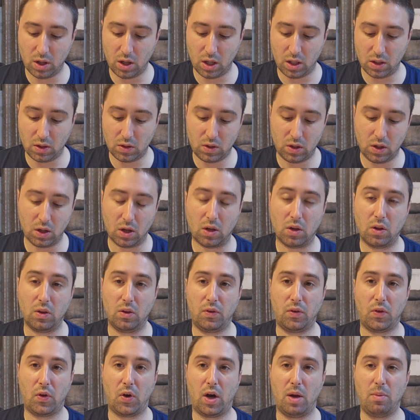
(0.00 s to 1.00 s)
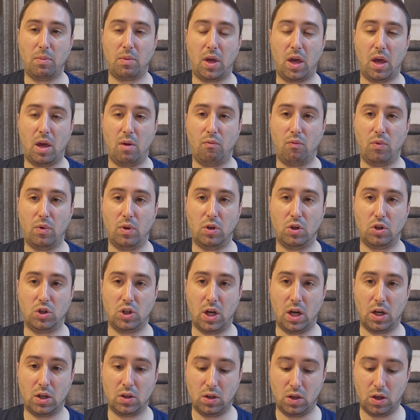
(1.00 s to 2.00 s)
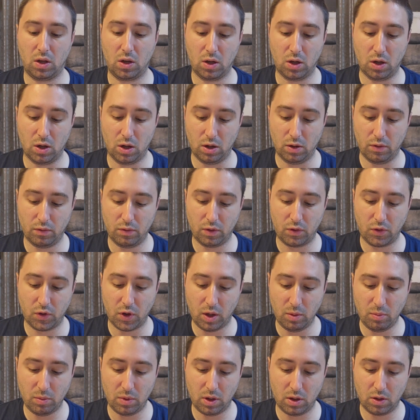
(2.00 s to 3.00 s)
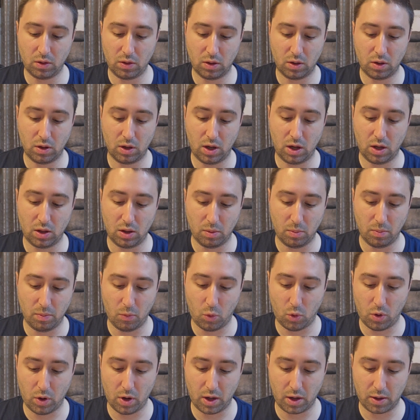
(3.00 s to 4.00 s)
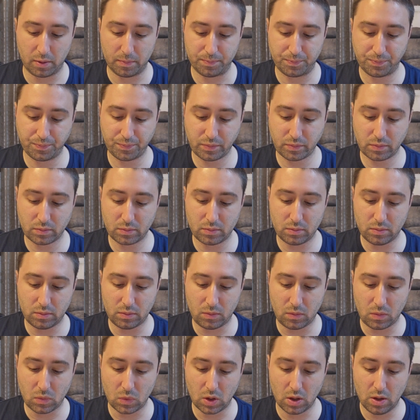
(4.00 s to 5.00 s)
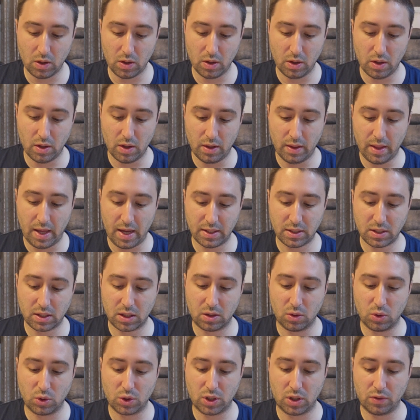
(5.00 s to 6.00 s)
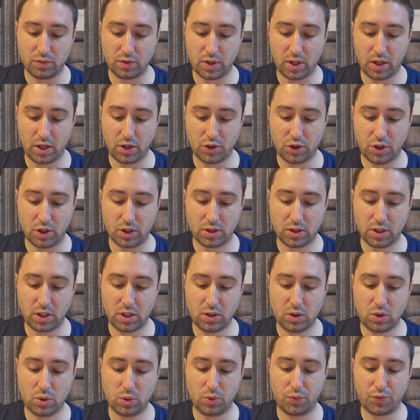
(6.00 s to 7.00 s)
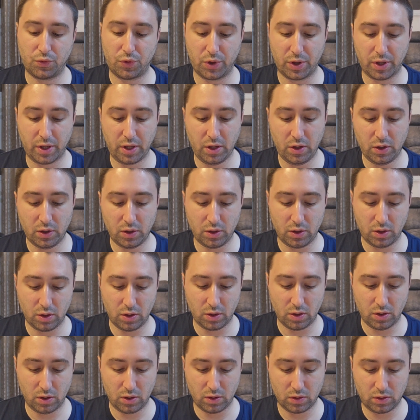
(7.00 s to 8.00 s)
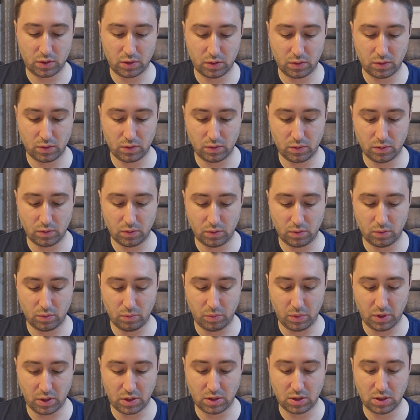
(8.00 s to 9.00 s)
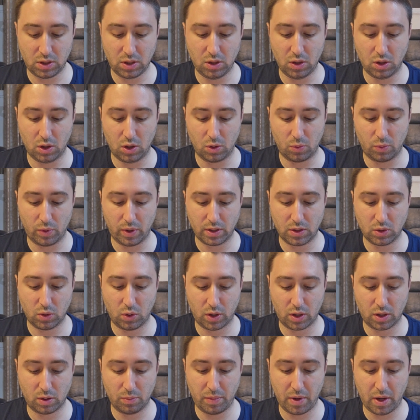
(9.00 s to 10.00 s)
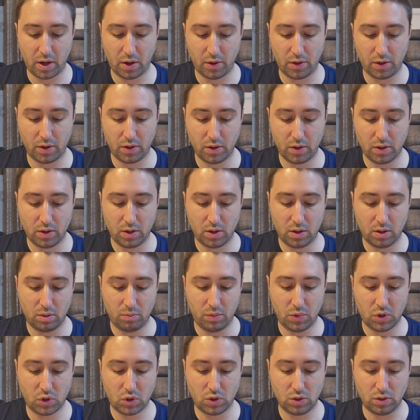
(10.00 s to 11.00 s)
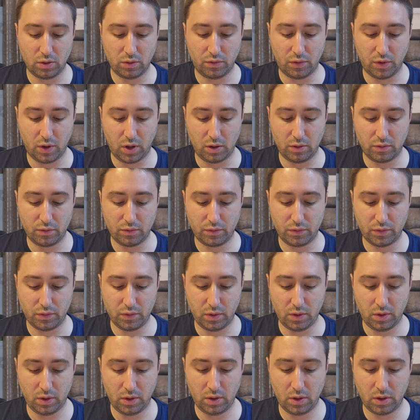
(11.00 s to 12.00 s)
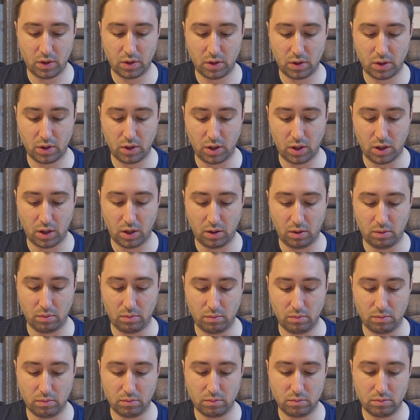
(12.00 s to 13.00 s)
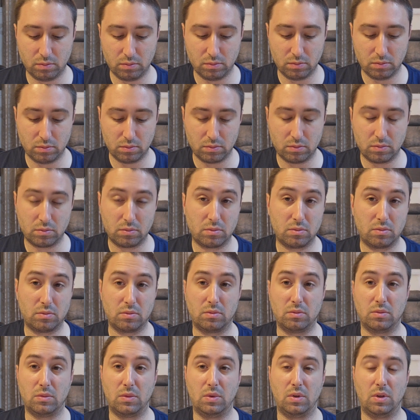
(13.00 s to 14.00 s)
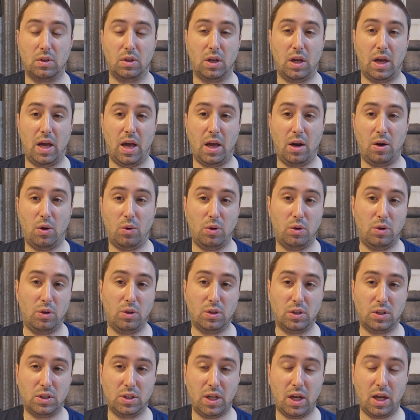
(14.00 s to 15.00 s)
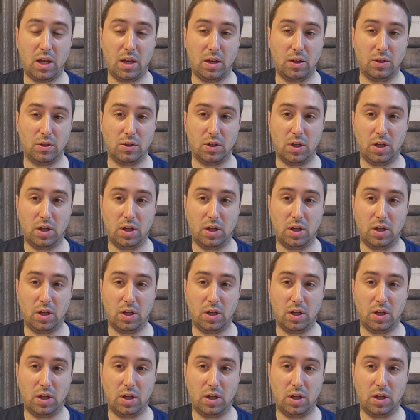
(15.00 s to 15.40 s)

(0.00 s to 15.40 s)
until the time came for the shechting of the Talmud in the morning. That's the conclusion of today's year. Stay tuned for Ian Mitzion, where I talk about Mishnah Vav. I don't understand.